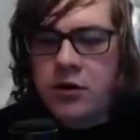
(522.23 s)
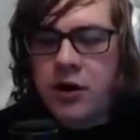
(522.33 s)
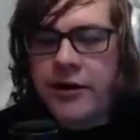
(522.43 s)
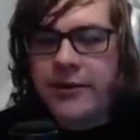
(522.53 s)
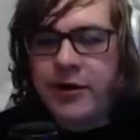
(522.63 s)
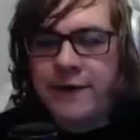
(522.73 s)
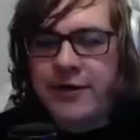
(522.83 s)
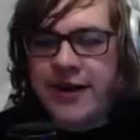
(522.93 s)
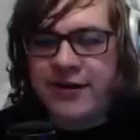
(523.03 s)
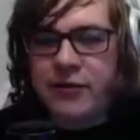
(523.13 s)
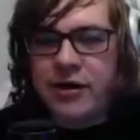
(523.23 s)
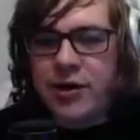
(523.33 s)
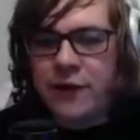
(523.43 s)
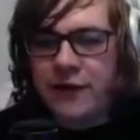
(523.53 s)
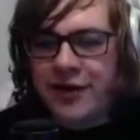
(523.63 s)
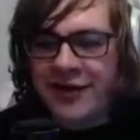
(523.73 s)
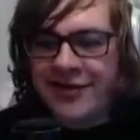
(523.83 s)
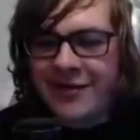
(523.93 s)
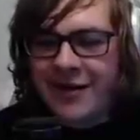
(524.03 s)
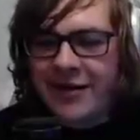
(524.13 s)
Oh, I'm gonna go for this. We're gonna go for
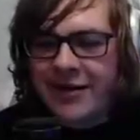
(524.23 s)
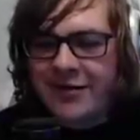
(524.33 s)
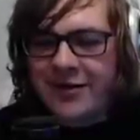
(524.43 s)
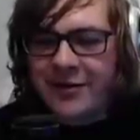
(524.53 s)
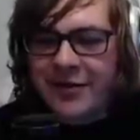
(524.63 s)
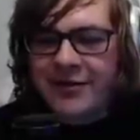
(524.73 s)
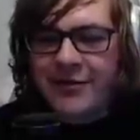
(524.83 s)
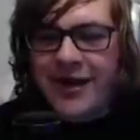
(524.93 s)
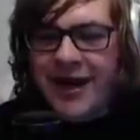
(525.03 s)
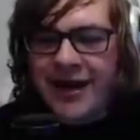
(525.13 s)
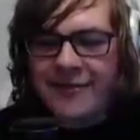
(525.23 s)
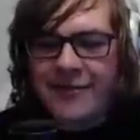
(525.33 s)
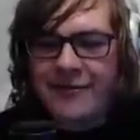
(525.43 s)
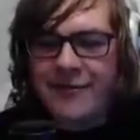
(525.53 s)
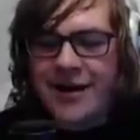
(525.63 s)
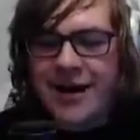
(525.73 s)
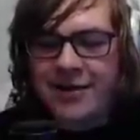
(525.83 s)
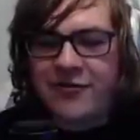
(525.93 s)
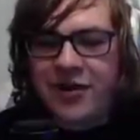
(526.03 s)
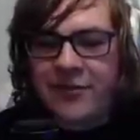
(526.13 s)
this. All right, let's do it. Why not? I got the
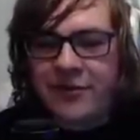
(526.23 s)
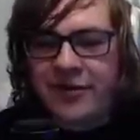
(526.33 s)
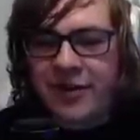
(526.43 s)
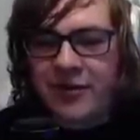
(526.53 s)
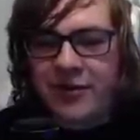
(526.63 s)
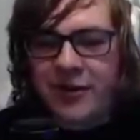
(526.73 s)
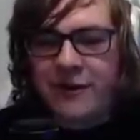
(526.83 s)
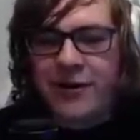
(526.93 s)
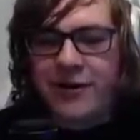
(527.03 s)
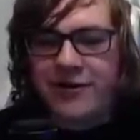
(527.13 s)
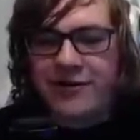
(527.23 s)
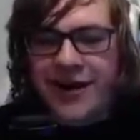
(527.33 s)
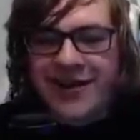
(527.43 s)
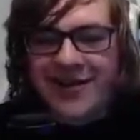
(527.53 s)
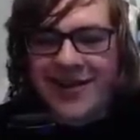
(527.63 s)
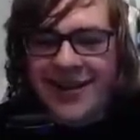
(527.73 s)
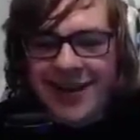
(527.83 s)
jump. Let's go. Let's go for the hard strats.